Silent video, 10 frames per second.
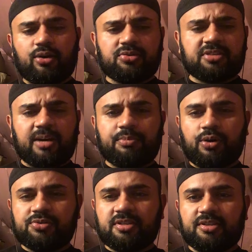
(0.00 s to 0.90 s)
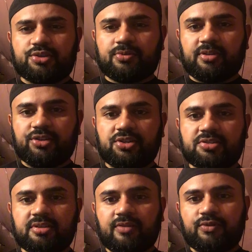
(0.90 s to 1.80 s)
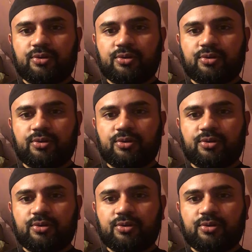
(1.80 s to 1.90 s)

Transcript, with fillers: oh, stop posting this religious stuff.